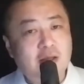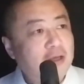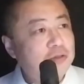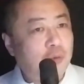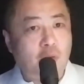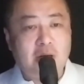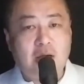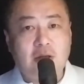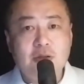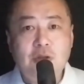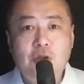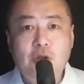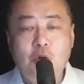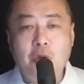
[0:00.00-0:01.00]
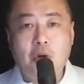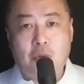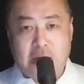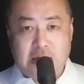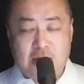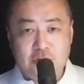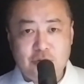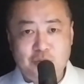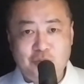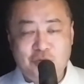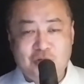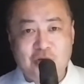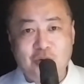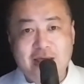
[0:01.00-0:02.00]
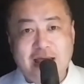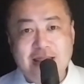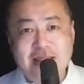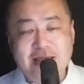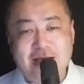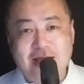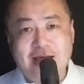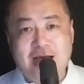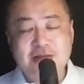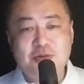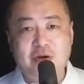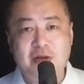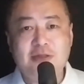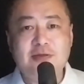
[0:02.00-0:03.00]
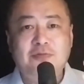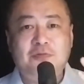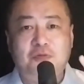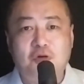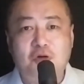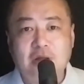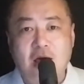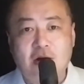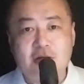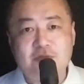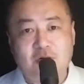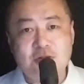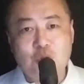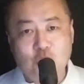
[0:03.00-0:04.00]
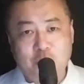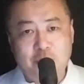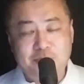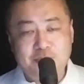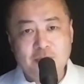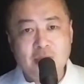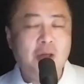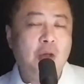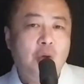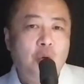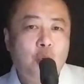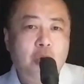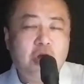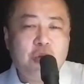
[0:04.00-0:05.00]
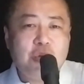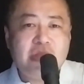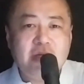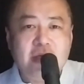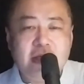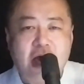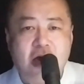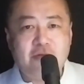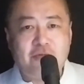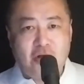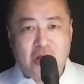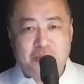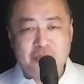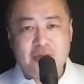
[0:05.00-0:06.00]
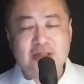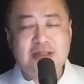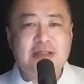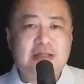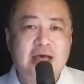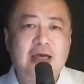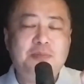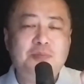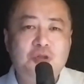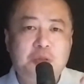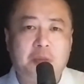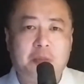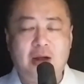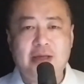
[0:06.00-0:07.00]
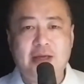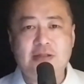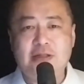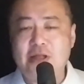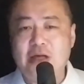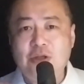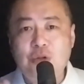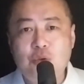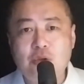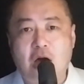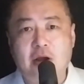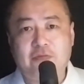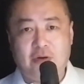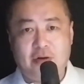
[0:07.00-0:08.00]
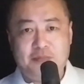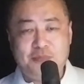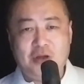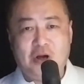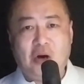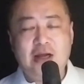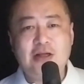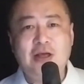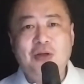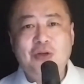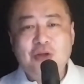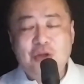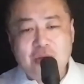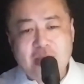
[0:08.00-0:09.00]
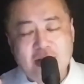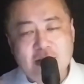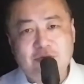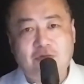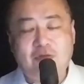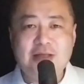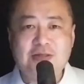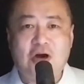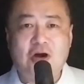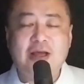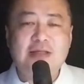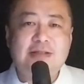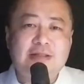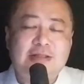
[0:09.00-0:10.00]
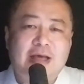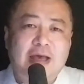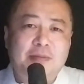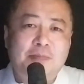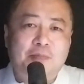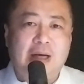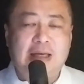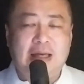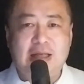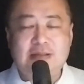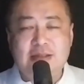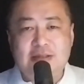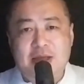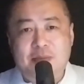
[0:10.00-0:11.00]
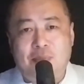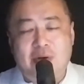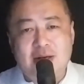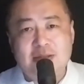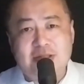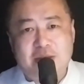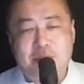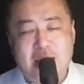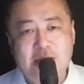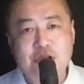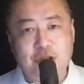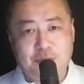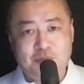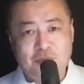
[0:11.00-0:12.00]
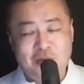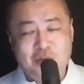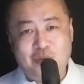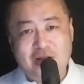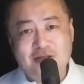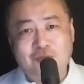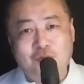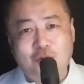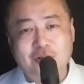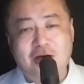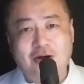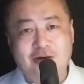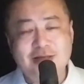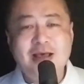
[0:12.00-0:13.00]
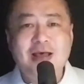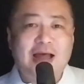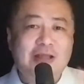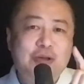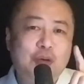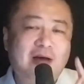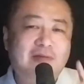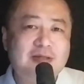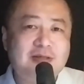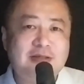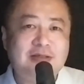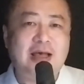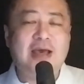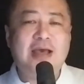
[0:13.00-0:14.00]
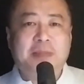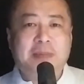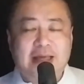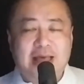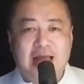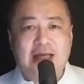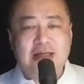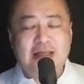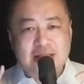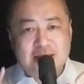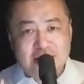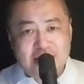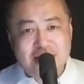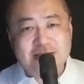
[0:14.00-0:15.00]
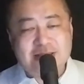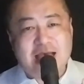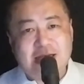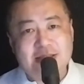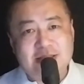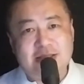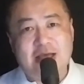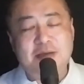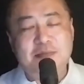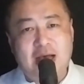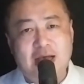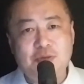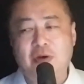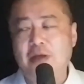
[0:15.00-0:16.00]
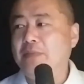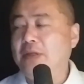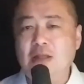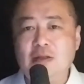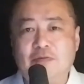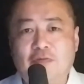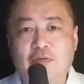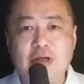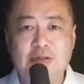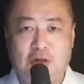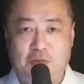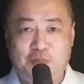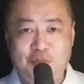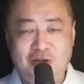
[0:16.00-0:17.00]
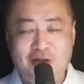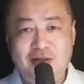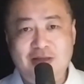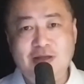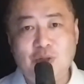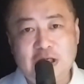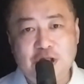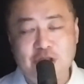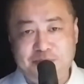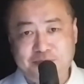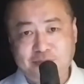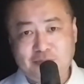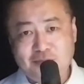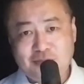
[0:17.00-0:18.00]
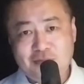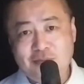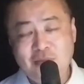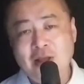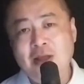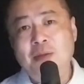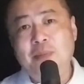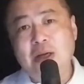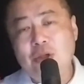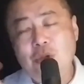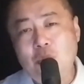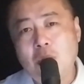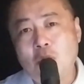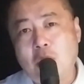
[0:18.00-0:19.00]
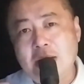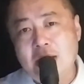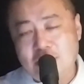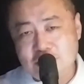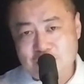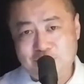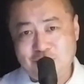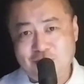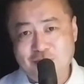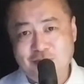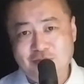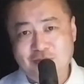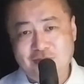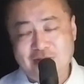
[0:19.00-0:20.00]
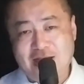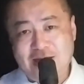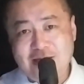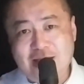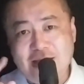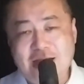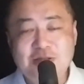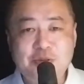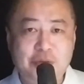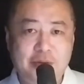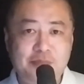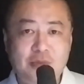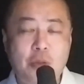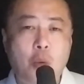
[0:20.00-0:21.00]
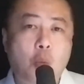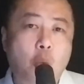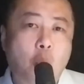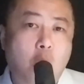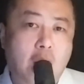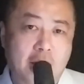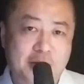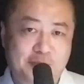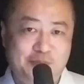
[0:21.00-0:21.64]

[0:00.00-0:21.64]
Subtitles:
kids will run out. You will run out to go get the ice cream. It's $4 for a scoop. Where do you think he got it from? The same supermarket that you got it from. All right? You look at his freezer, it's the same bucket, it's the same brand, same packaging, but it's $4. And you have the same gallon, the exact same ice cream in the freezer, in your kitchen. But you would run out and get ice cream. Why?